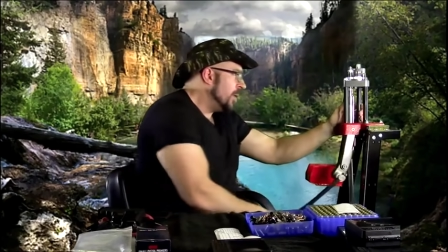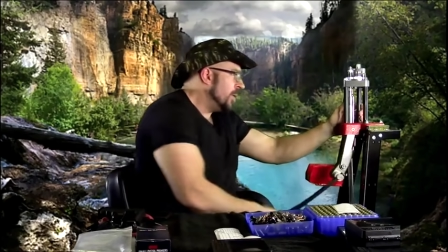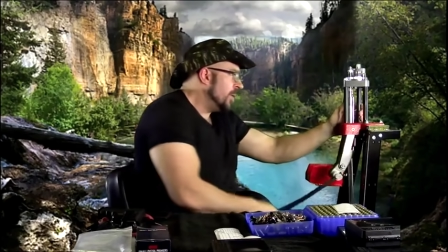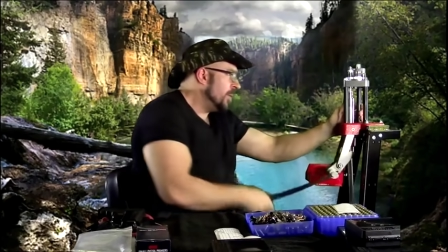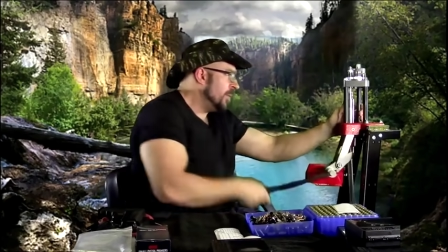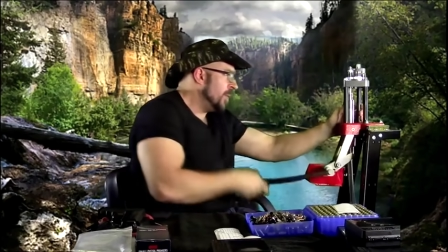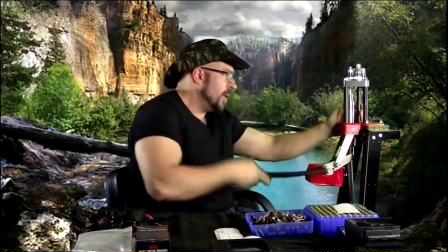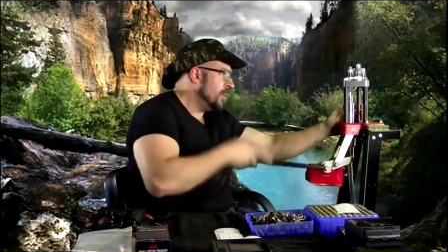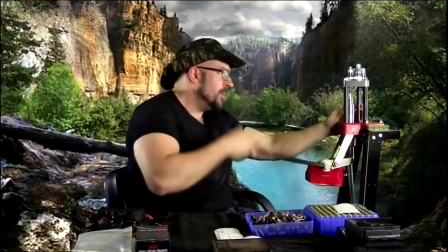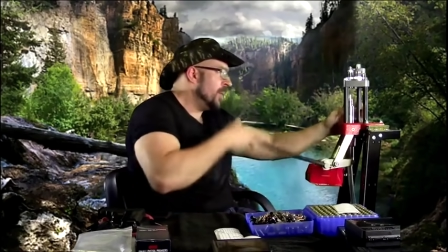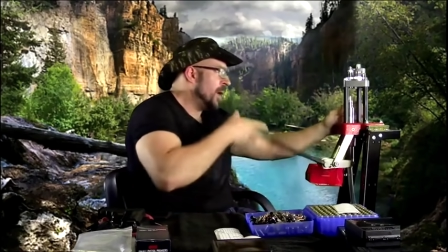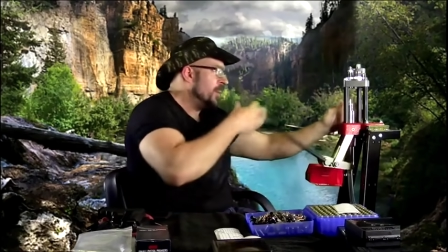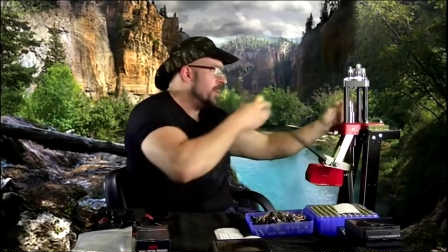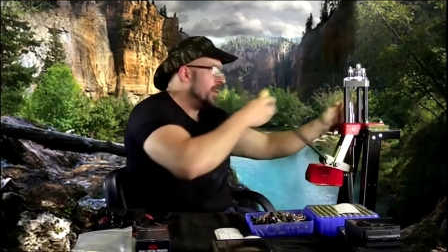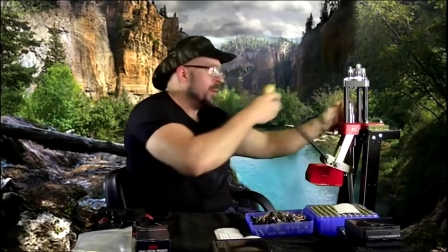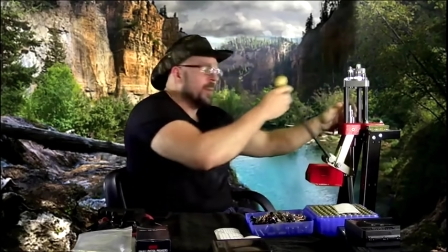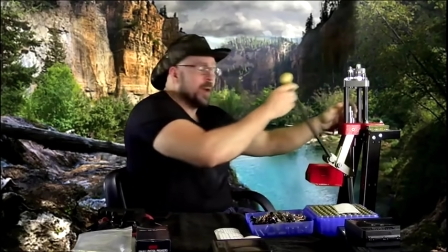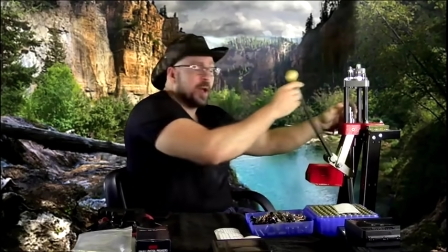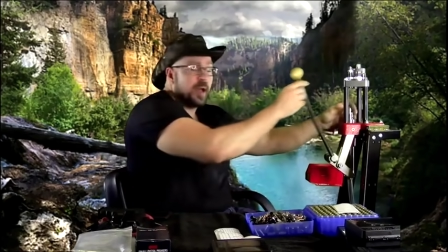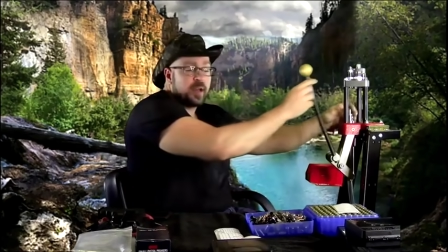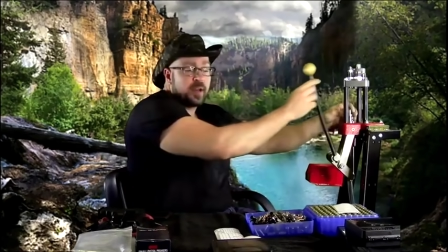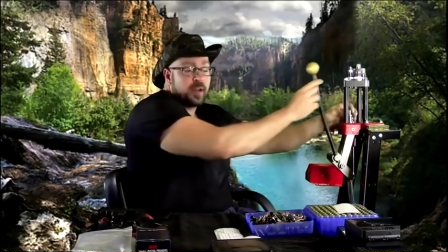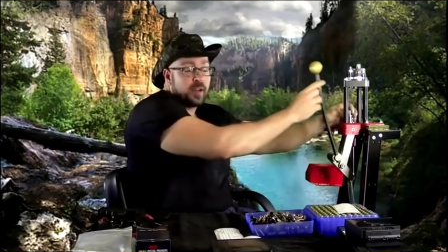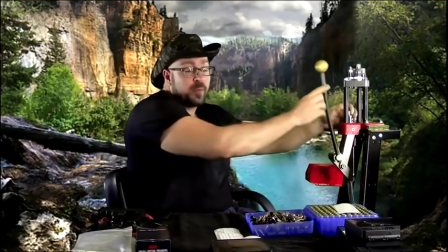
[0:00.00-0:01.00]
They might be
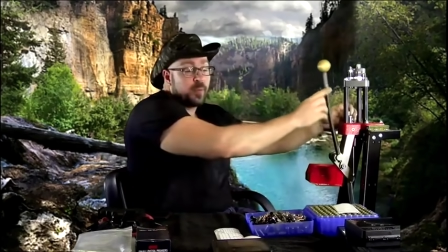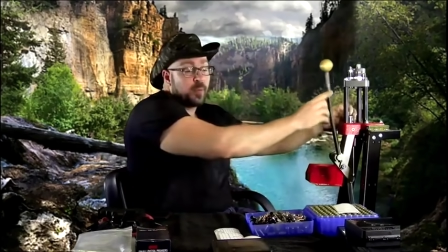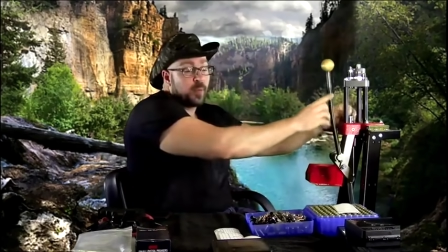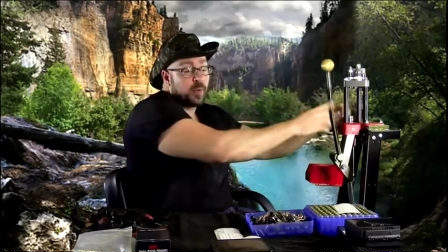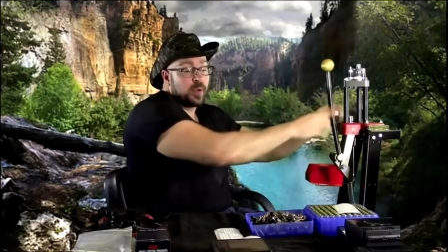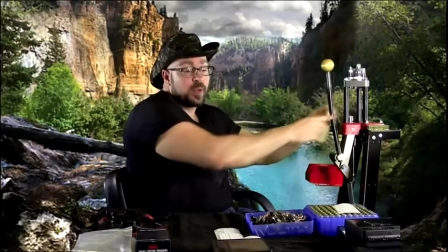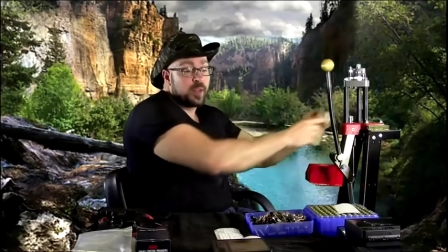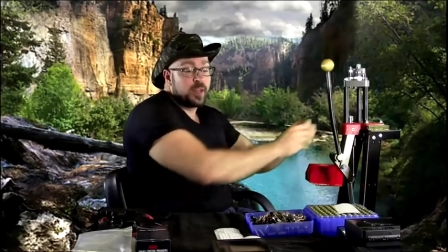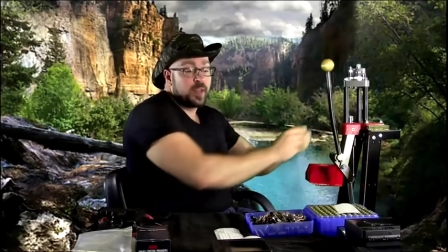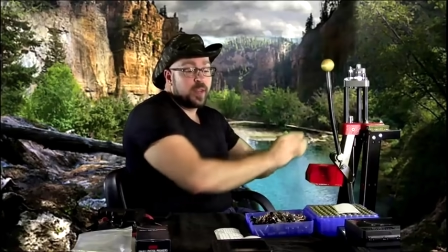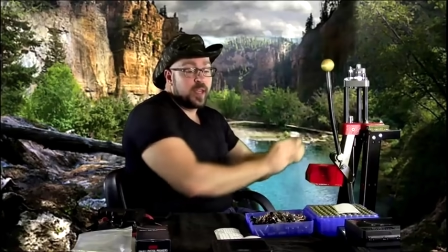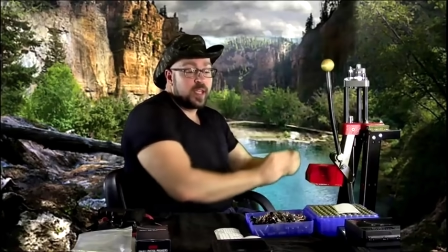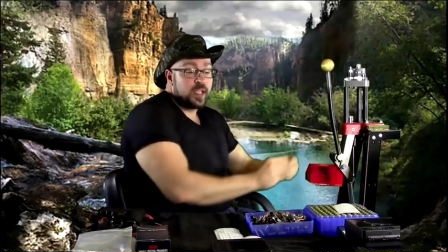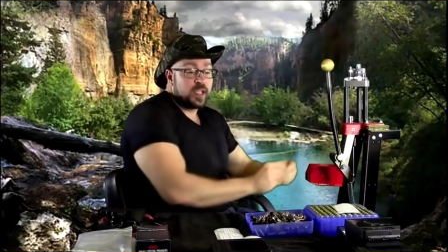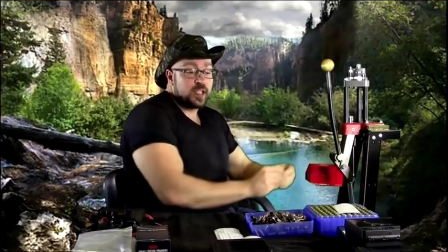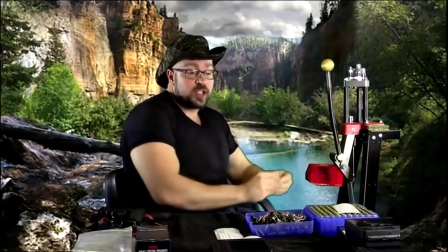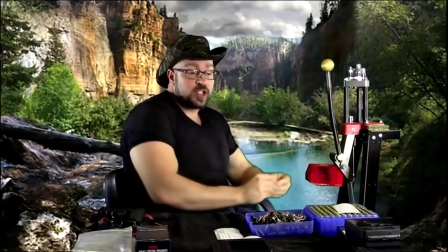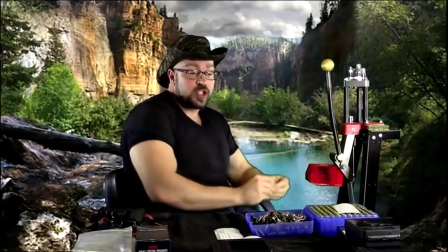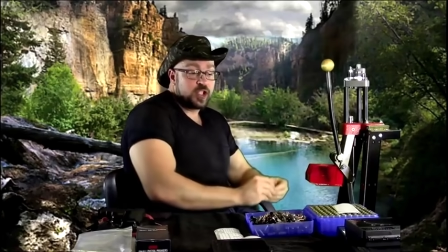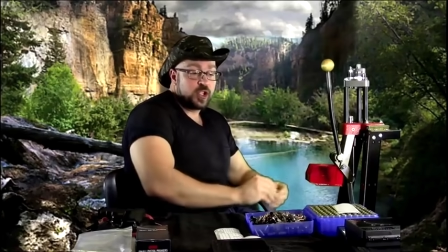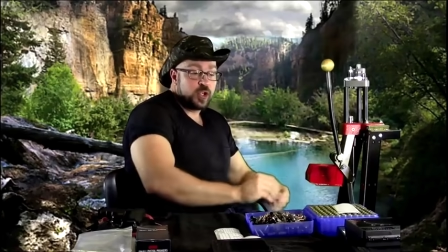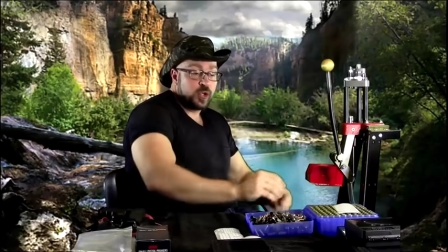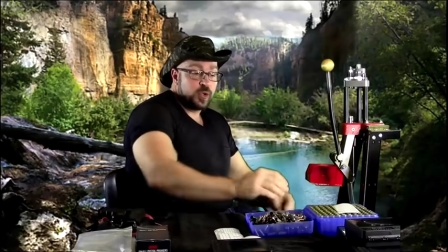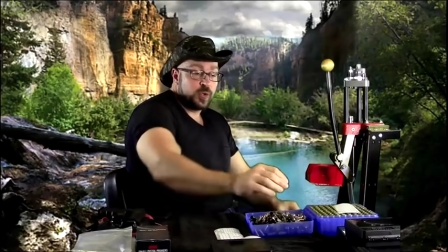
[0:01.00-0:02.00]
biting off more than they can
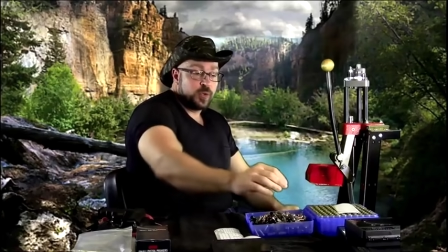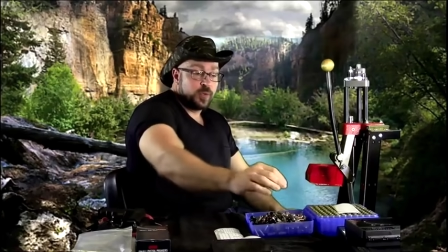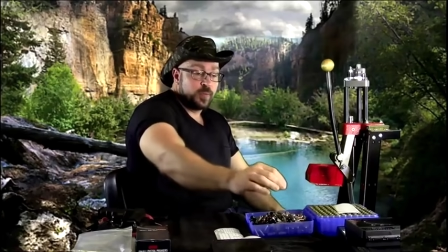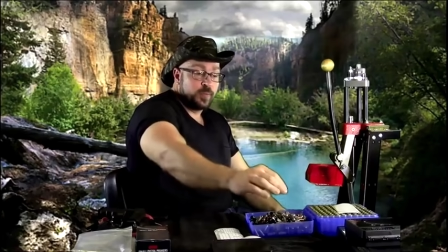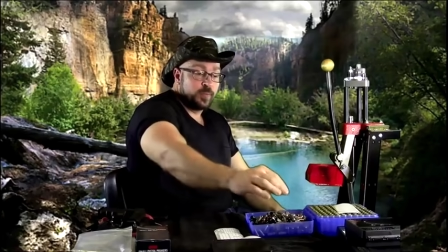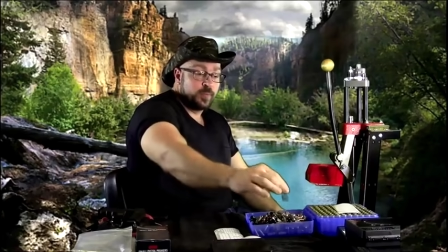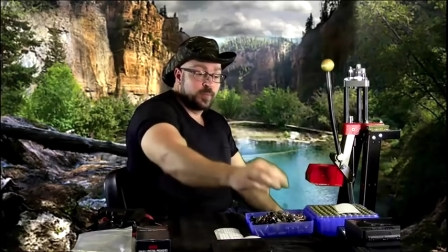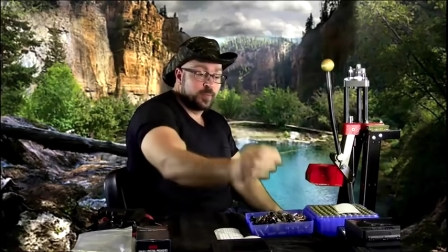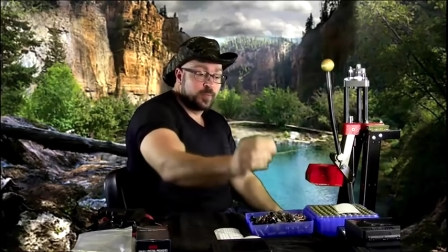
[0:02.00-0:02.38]
chew.